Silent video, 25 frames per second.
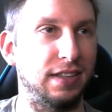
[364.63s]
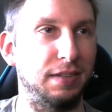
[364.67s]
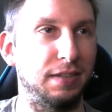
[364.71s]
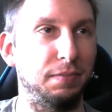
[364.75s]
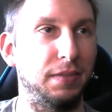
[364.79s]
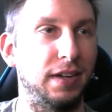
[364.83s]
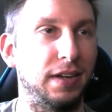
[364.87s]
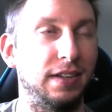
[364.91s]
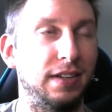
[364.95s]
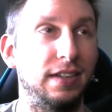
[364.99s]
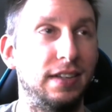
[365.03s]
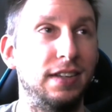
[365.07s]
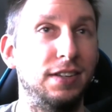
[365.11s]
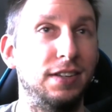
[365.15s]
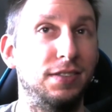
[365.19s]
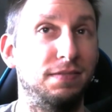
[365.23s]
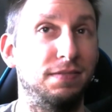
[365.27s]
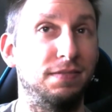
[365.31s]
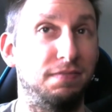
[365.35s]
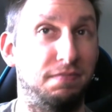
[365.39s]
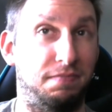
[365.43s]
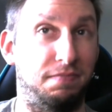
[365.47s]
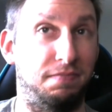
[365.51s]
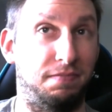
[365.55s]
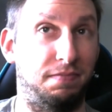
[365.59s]
or anything, but
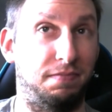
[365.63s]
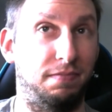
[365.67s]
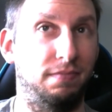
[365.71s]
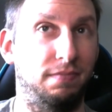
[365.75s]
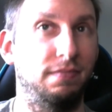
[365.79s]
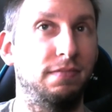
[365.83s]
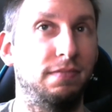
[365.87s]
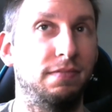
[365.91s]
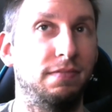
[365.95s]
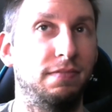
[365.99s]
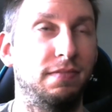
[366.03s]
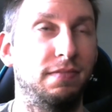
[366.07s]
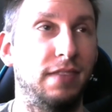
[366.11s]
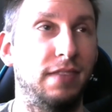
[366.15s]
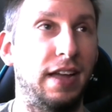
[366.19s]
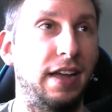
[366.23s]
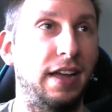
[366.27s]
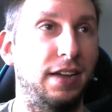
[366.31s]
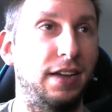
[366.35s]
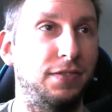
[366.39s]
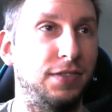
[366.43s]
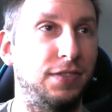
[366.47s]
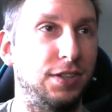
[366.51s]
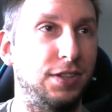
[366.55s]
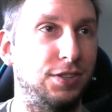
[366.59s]
he
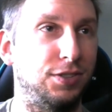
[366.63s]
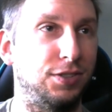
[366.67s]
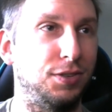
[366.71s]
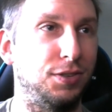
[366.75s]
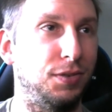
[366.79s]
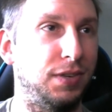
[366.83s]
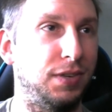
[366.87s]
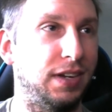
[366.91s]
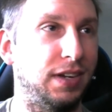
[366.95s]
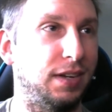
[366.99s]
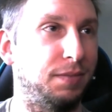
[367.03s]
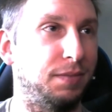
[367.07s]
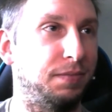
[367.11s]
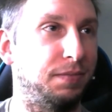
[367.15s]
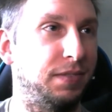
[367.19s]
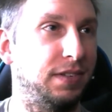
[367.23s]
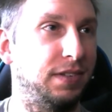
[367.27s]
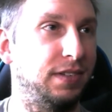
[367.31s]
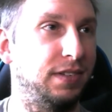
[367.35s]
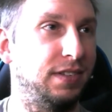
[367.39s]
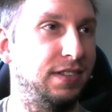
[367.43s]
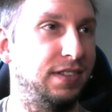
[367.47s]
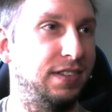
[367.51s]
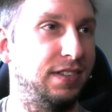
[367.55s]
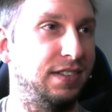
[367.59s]
f this dude up.
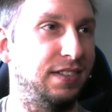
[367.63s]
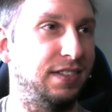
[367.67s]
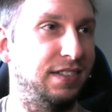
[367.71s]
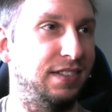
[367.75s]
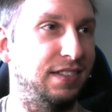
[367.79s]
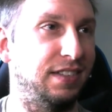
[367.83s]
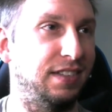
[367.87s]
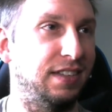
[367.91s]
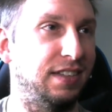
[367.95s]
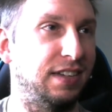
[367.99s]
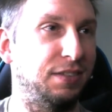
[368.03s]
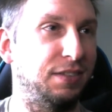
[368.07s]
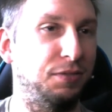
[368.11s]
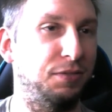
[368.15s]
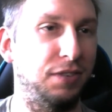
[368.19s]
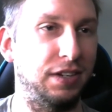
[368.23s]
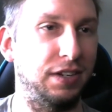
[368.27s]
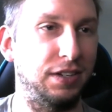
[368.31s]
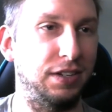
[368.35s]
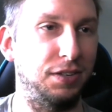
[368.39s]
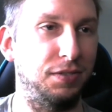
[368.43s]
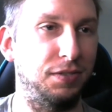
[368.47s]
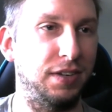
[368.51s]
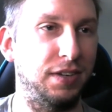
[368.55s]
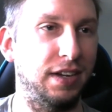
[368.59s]
Uh,
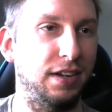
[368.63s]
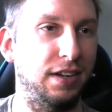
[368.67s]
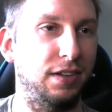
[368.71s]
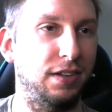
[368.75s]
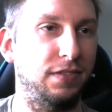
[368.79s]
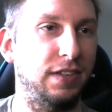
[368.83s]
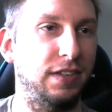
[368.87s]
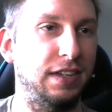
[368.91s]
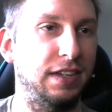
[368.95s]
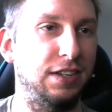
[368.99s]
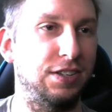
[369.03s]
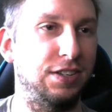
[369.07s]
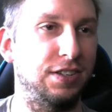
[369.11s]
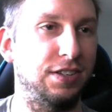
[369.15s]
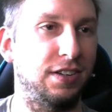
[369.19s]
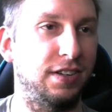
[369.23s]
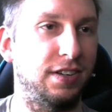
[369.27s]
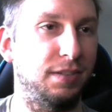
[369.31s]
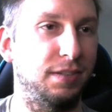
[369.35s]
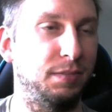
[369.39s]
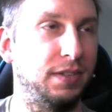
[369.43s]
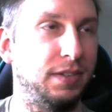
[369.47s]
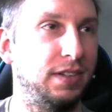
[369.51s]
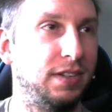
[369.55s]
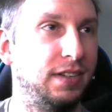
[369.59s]
what do he do? Cut off like his
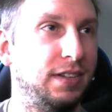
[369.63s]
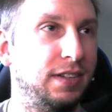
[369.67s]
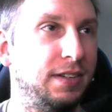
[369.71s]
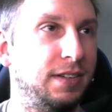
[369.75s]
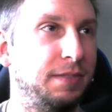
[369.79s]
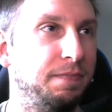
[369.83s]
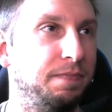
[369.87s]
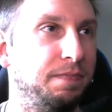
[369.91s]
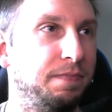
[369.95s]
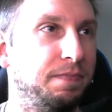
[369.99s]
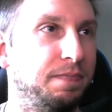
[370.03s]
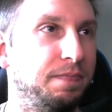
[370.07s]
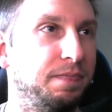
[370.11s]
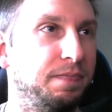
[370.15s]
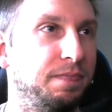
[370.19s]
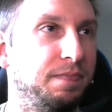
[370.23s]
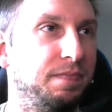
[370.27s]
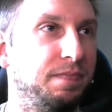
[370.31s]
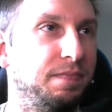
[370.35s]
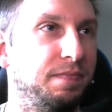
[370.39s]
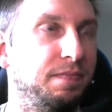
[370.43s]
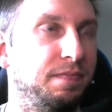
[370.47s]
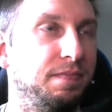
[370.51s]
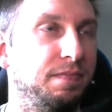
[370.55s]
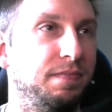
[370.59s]
arm,
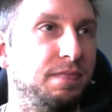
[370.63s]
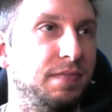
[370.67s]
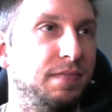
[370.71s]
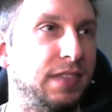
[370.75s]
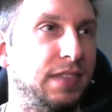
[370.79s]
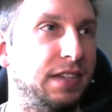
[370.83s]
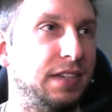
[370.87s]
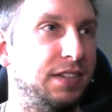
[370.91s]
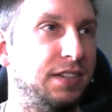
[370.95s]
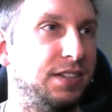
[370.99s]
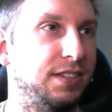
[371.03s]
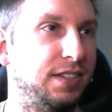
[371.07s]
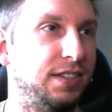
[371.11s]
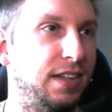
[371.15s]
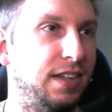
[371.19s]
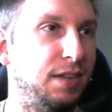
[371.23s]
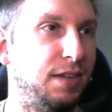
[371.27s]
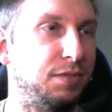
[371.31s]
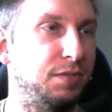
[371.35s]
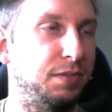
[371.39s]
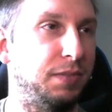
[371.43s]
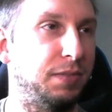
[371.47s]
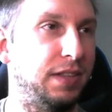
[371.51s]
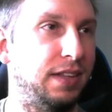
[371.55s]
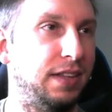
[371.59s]

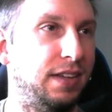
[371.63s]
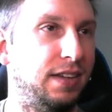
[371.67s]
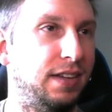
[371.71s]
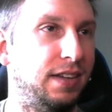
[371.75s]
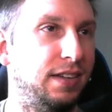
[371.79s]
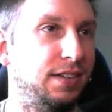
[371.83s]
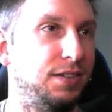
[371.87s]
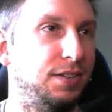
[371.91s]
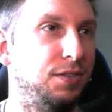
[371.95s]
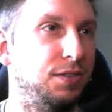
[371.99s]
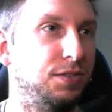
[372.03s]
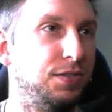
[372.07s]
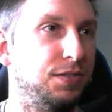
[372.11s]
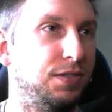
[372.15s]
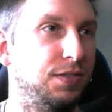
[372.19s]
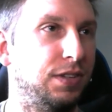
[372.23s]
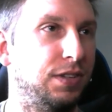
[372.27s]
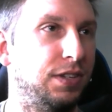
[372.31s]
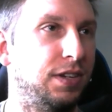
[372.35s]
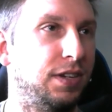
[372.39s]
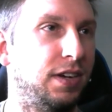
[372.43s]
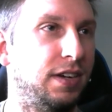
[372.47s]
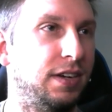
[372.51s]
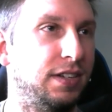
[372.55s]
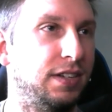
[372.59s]
slams him in there, goes
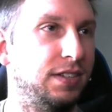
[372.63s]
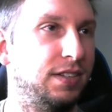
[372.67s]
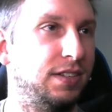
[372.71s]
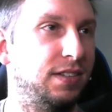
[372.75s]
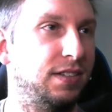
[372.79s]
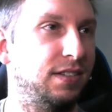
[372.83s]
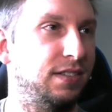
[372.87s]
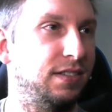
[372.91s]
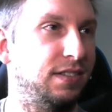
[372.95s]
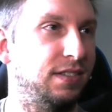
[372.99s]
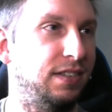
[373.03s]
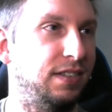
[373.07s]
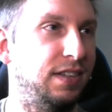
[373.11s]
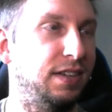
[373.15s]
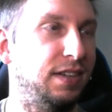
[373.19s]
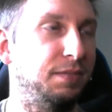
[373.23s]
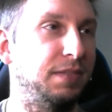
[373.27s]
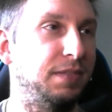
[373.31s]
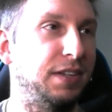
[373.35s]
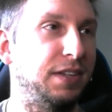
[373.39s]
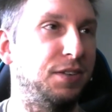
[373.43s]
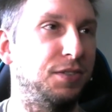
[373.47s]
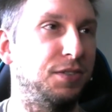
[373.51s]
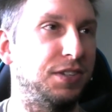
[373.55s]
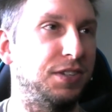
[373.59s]
for the toss.
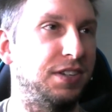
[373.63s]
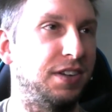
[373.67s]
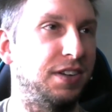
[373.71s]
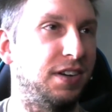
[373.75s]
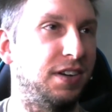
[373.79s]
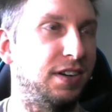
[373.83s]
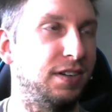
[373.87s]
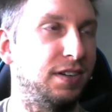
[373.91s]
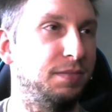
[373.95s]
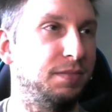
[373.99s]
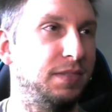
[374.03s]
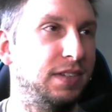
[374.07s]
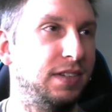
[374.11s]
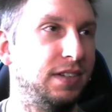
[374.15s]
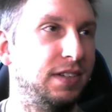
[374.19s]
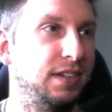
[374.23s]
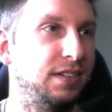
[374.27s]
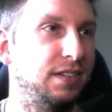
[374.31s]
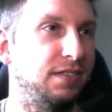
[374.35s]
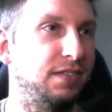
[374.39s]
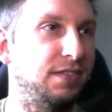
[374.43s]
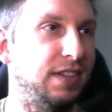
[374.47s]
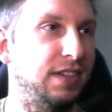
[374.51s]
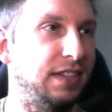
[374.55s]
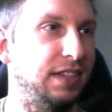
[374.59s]
Yep, there goes an arm,
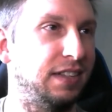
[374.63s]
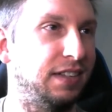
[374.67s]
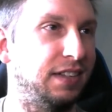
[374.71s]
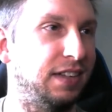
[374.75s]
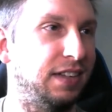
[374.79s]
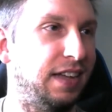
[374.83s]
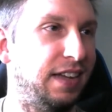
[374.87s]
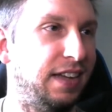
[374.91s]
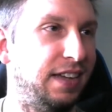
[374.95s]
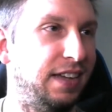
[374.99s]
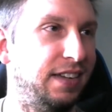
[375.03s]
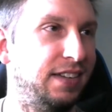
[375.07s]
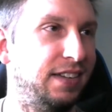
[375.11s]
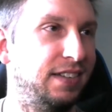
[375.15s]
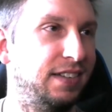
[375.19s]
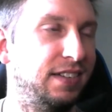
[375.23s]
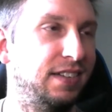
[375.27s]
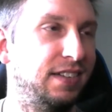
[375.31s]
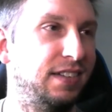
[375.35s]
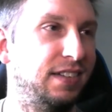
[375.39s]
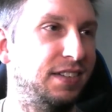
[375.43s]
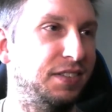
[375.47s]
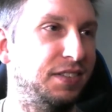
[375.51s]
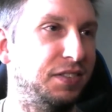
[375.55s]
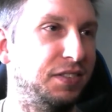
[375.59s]
right in the leg,
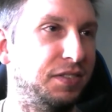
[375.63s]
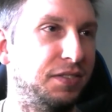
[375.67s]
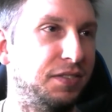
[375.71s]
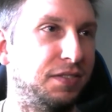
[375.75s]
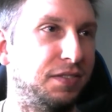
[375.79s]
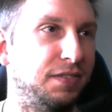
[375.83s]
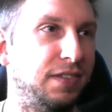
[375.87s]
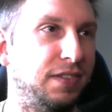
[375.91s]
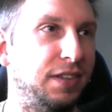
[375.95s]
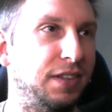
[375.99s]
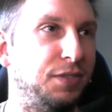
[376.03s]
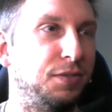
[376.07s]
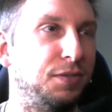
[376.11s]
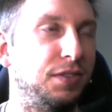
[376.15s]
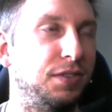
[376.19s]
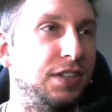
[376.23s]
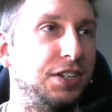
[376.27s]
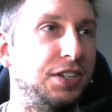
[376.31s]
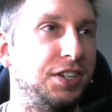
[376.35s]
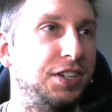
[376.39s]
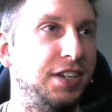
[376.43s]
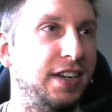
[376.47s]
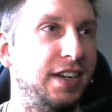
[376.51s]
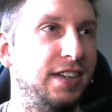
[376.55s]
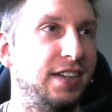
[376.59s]
right
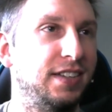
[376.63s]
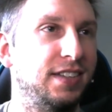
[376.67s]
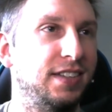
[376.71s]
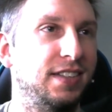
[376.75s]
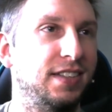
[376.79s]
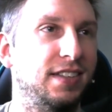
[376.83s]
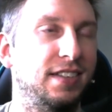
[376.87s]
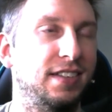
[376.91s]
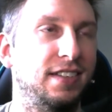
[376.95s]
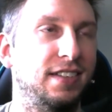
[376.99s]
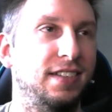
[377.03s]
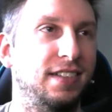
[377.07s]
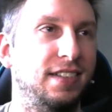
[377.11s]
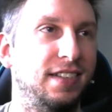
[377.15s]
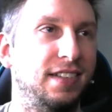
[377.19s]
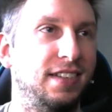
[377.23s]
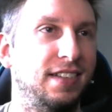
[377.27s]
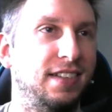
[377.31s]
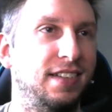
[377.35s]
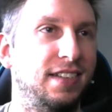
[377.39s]
through the chest.